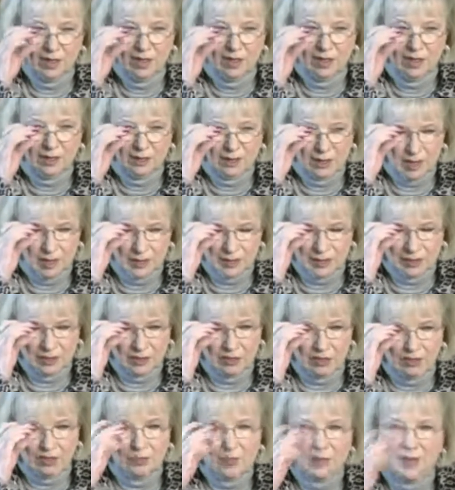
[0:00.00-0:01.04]
coming
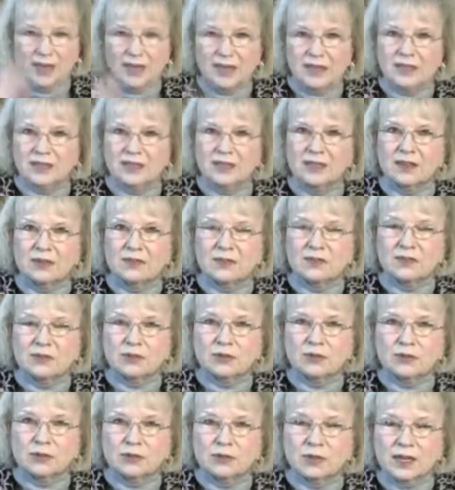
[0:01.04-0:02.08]
to the place of
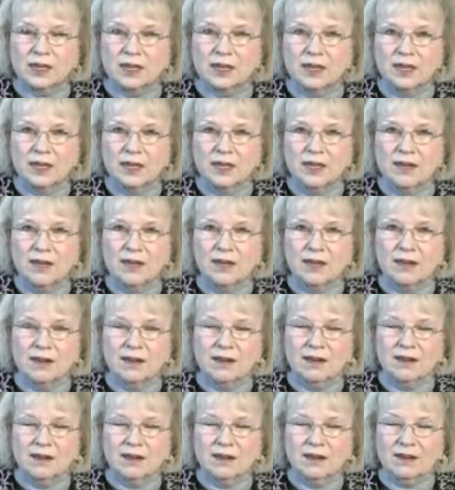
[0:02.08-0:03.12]
truly
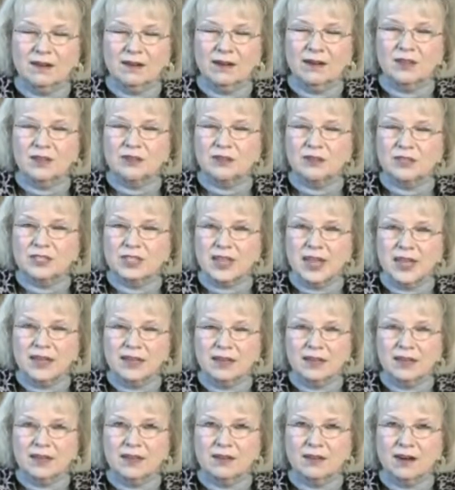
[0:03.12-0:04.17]
uh,
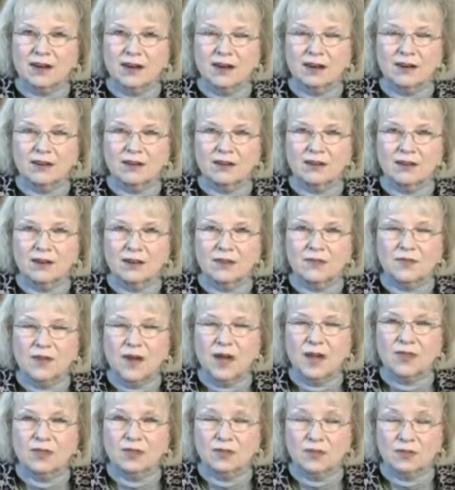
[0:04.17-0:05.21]
understanding her
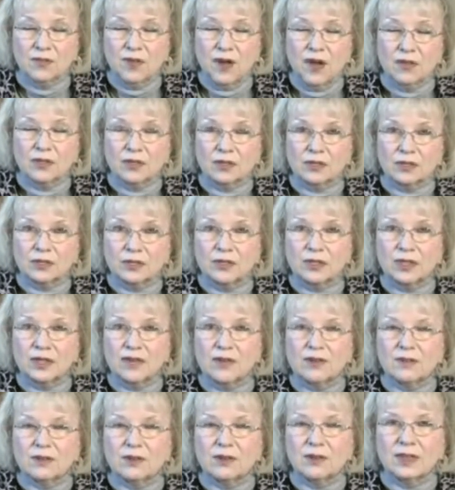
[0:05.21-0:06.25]
fa- the fatherhood
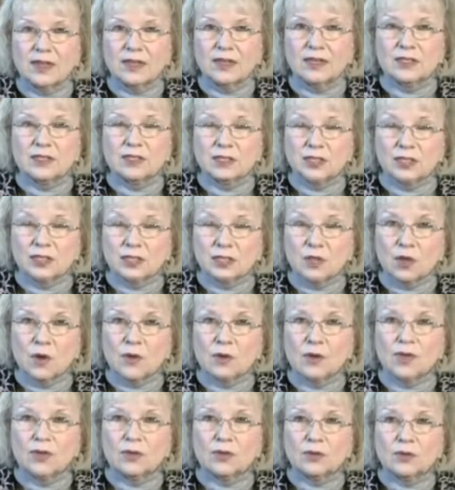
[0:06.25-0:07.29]
level, and she's
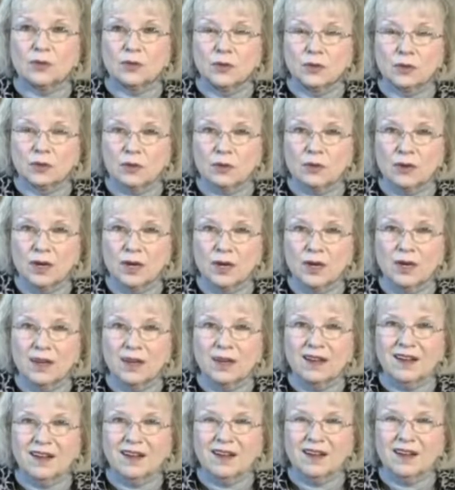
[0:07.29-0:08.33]
going through.
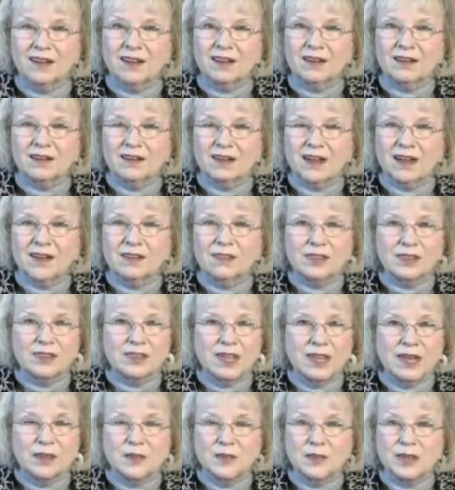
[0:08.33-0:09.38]
Uh,
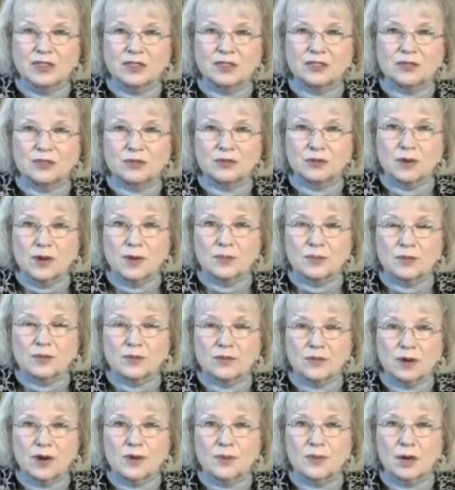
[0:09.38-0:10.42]
everything being stripped
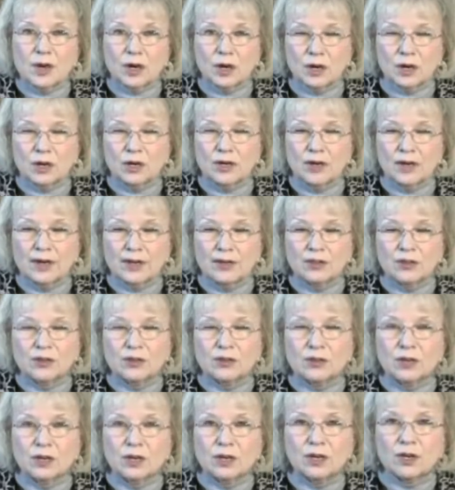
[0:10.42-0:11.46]
from her, and
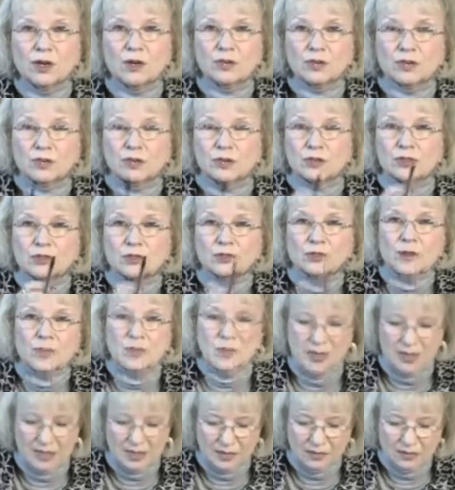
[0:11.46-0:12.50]
you're going to go through a
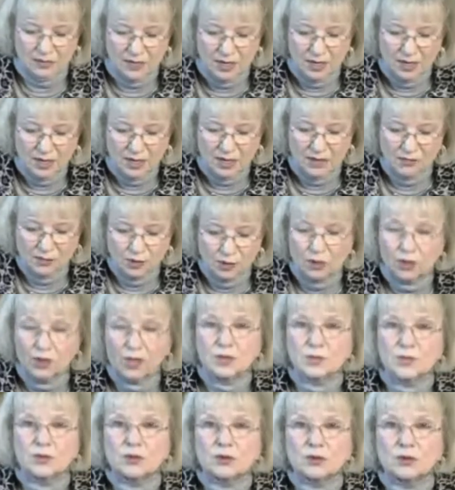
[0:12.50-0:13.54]
stripping if if you're
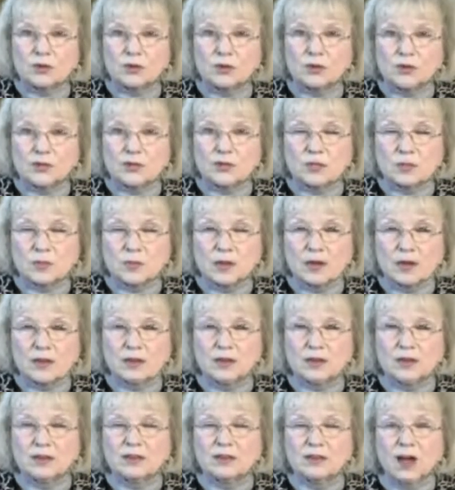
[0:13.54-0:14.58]
going to mature in the
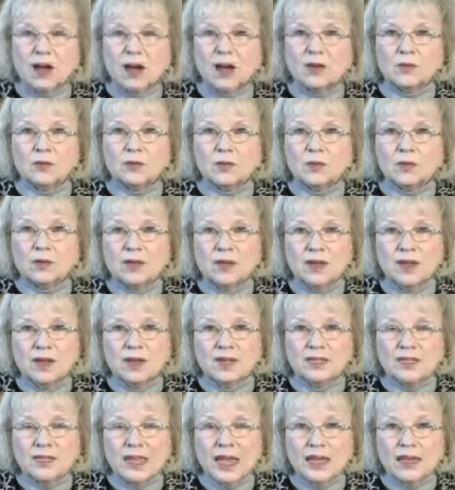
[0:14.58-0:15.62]
spirit, and God will
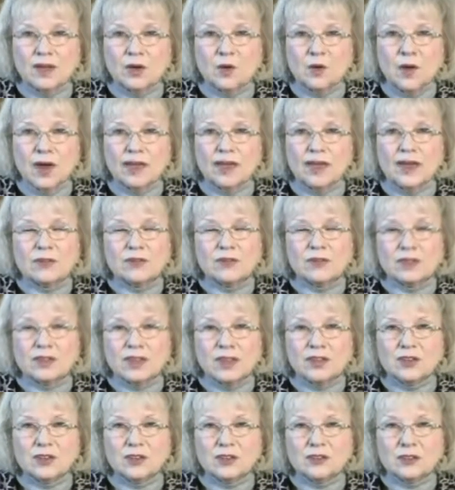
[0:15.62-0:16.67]
take away
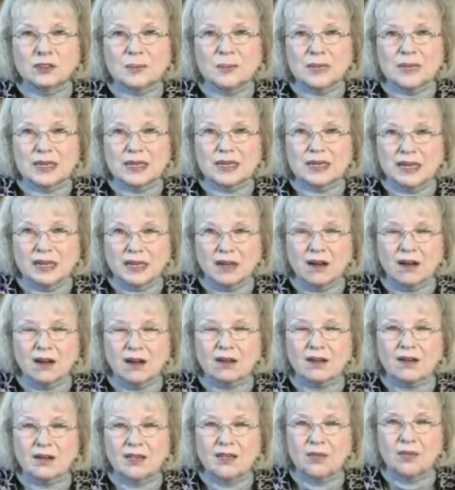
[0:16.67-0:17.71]
everything you're depending
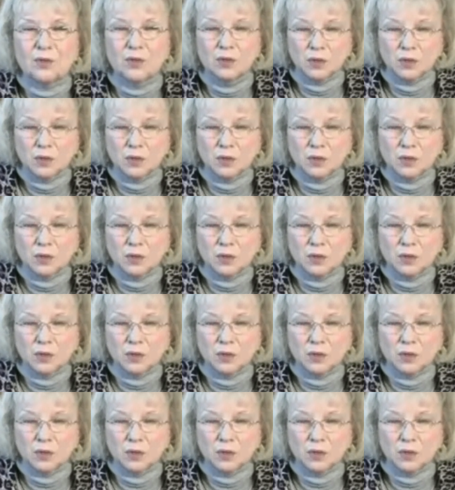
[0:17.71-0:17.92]
on. He will